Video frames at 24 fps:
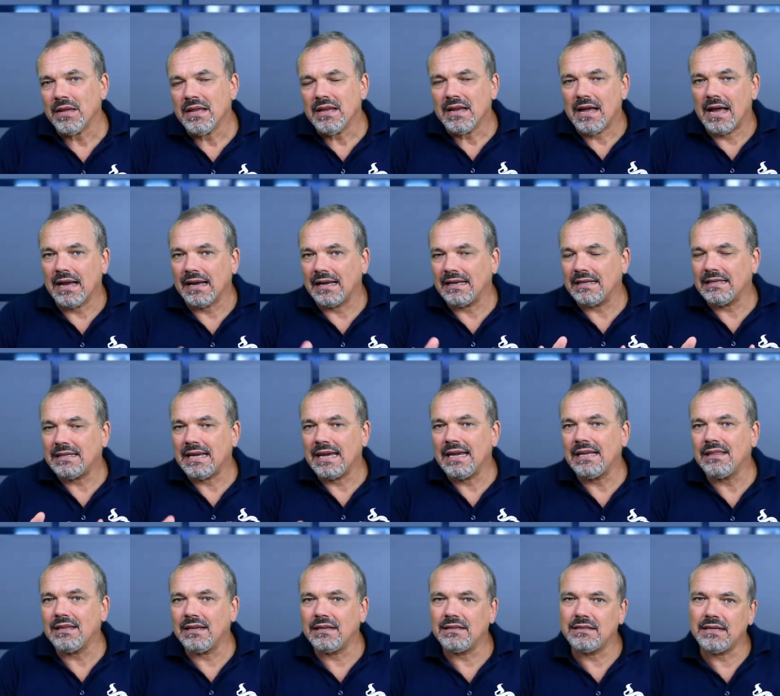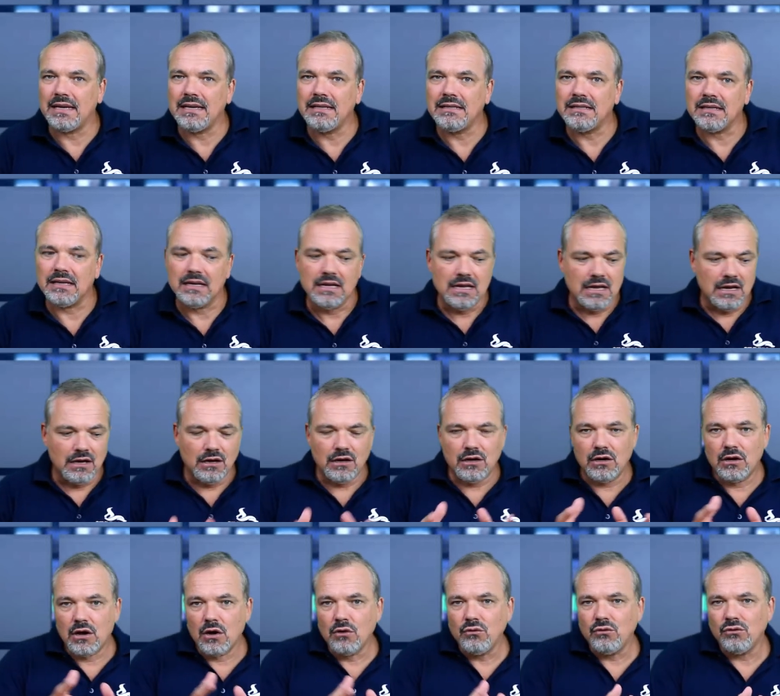I can take that data,
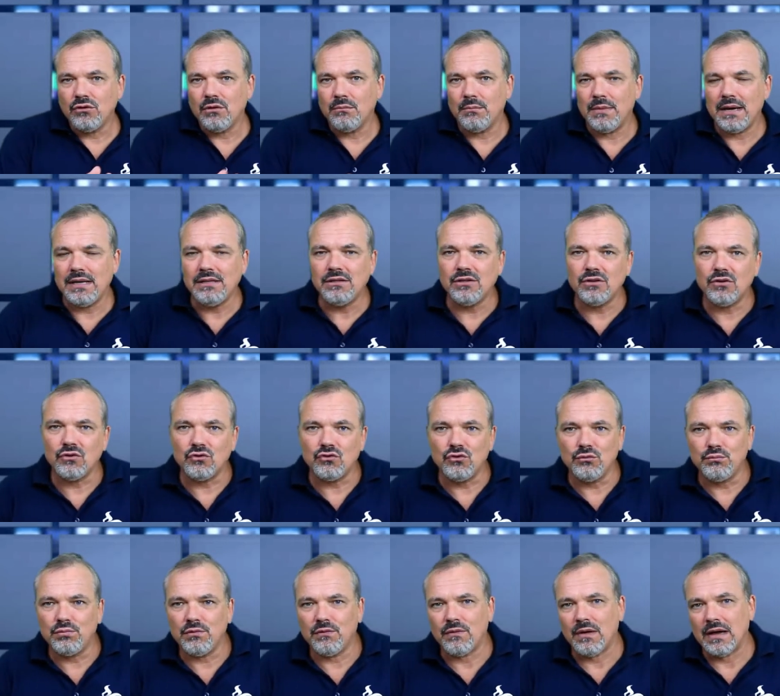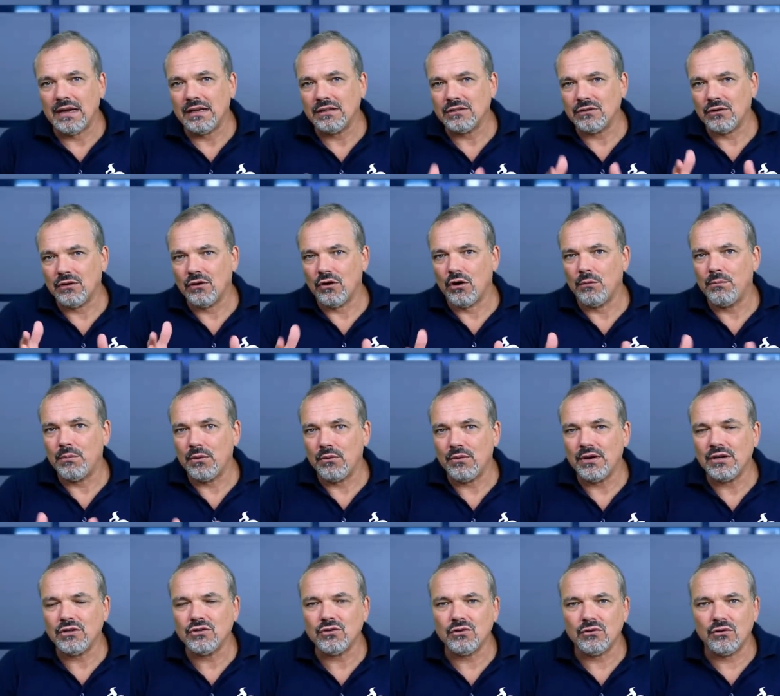go to the maintenance supervisor or
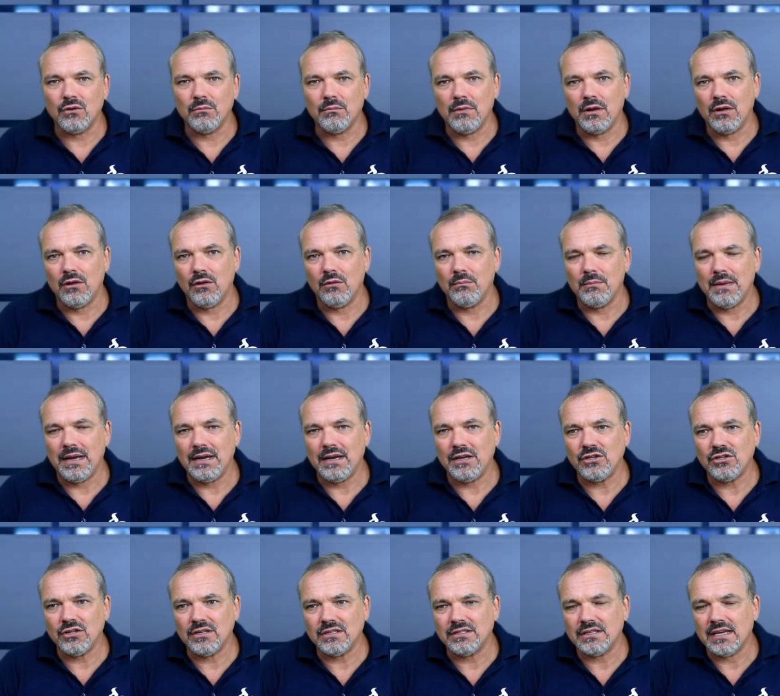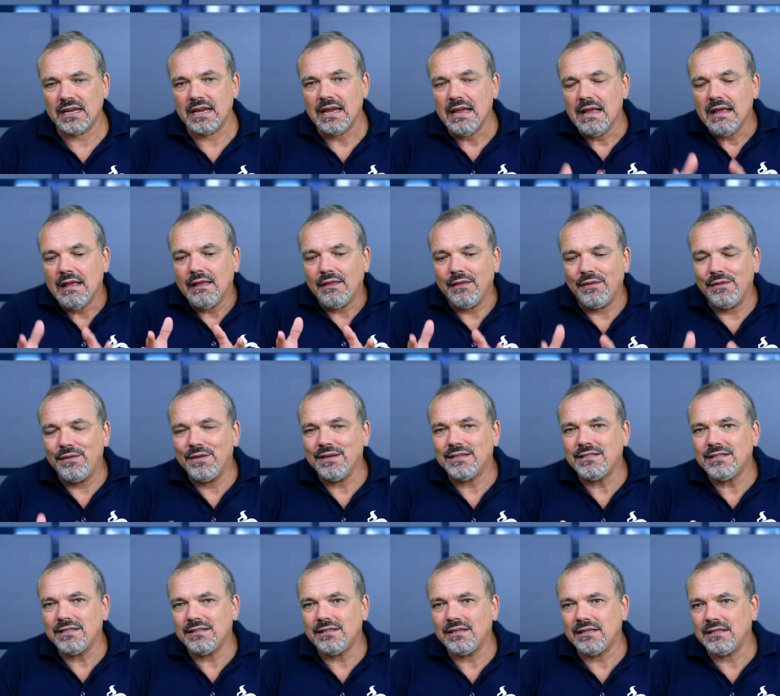operational manager and say,
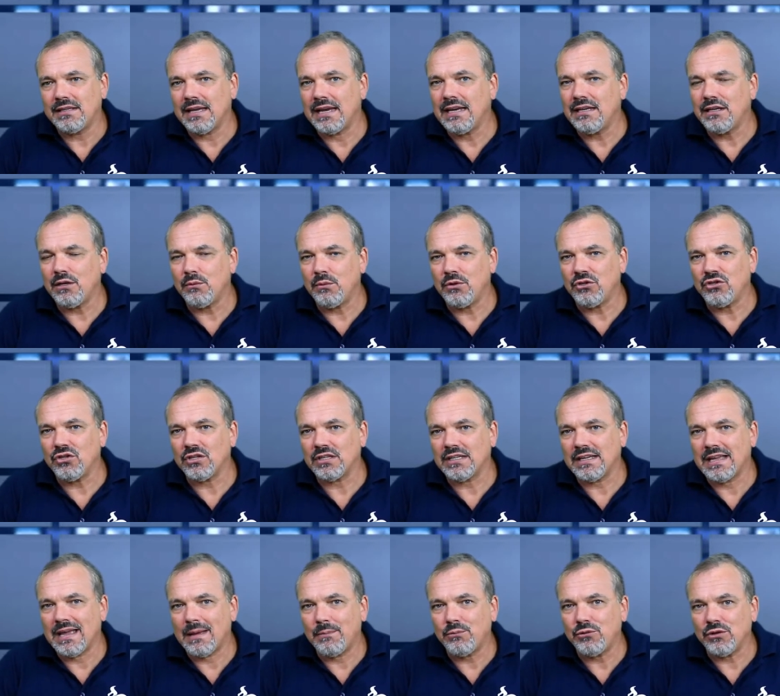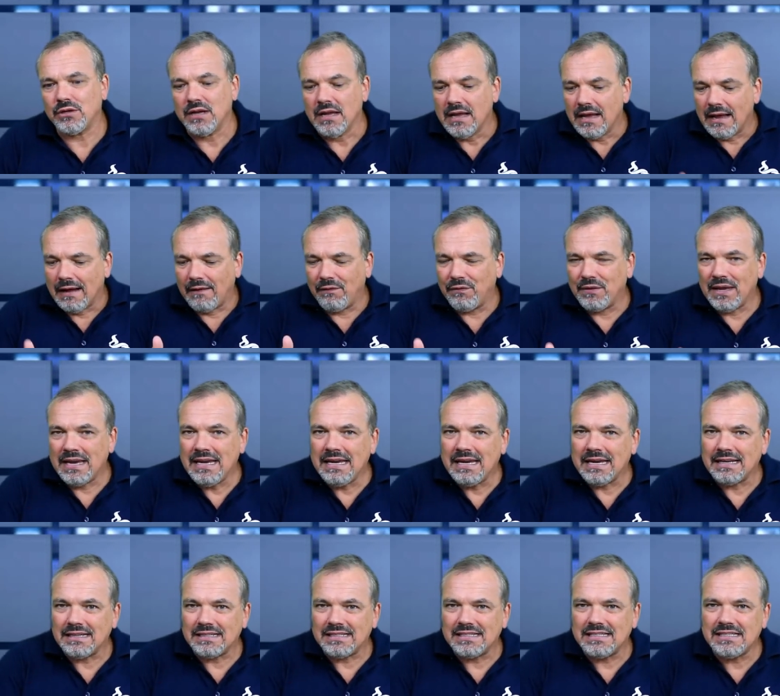this is the data we just captured, and they
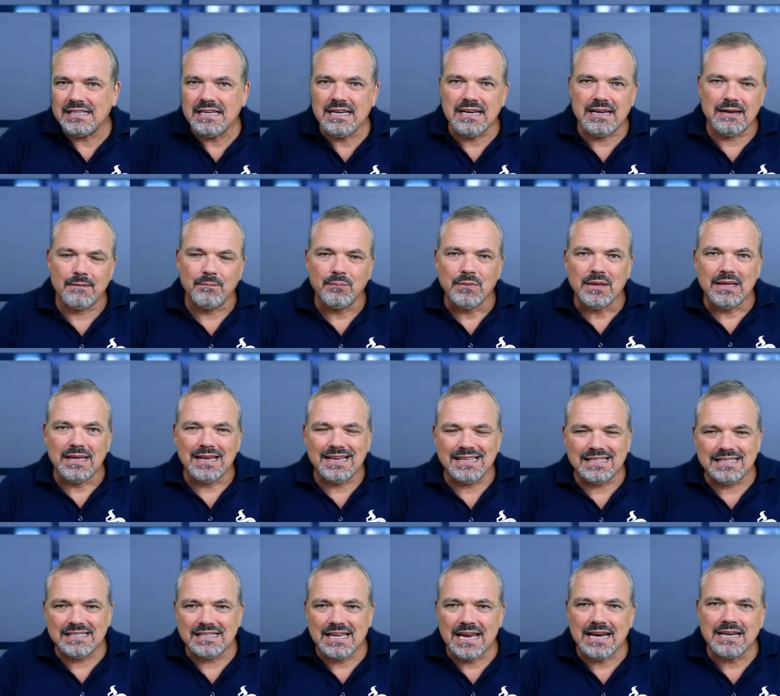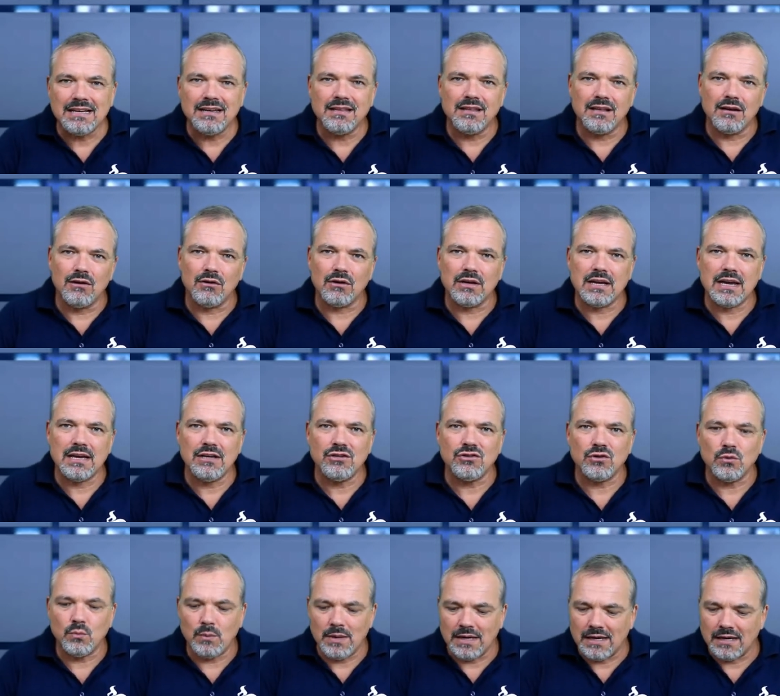can see exactly the
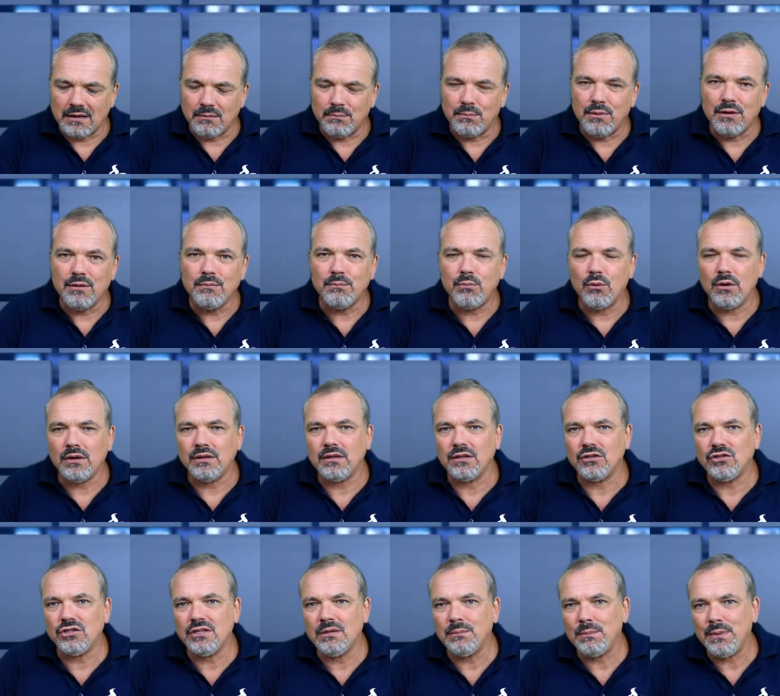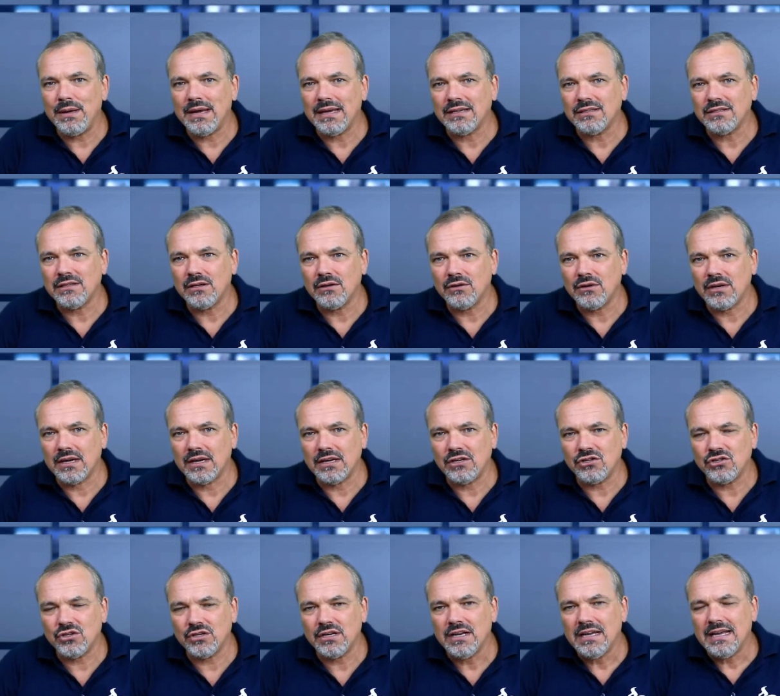location. We can pinpoint the GPS
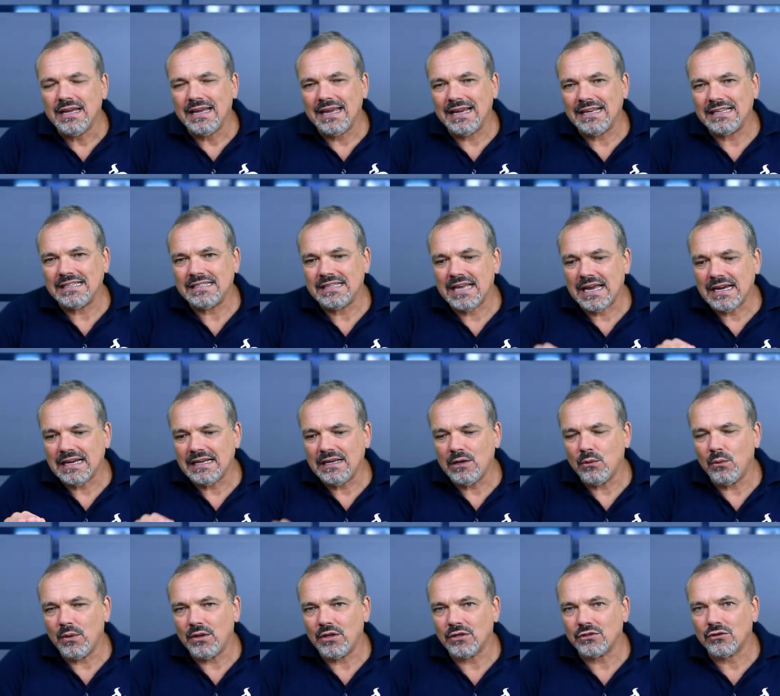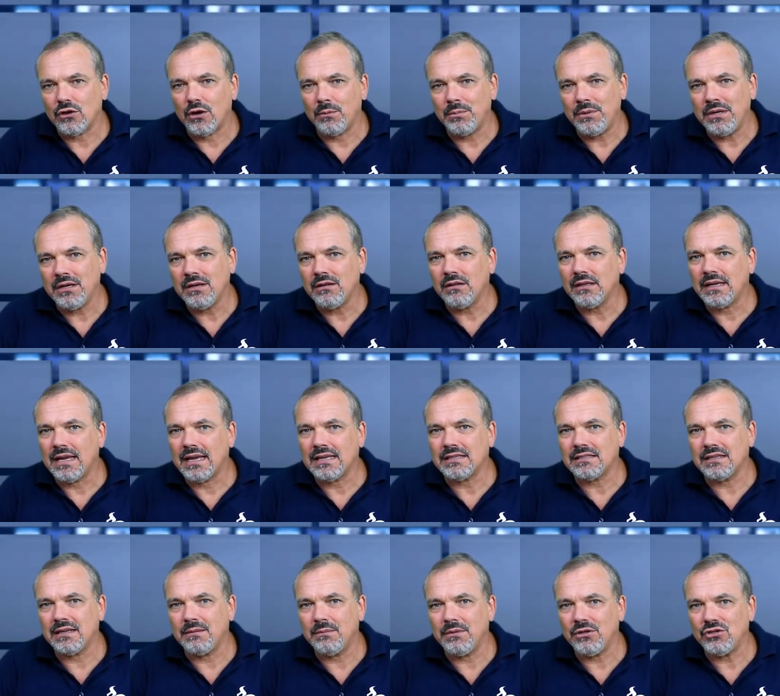location exactly where this optical
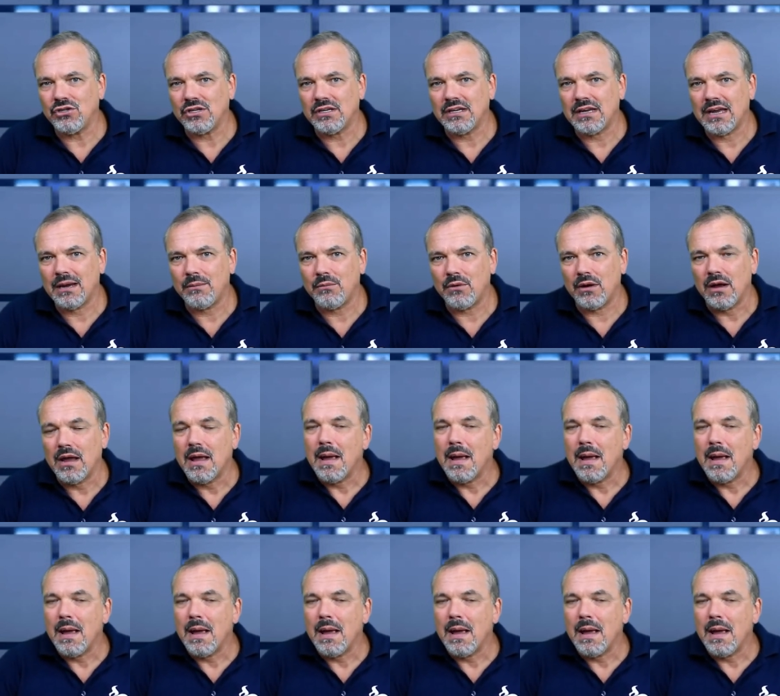gas imaging camera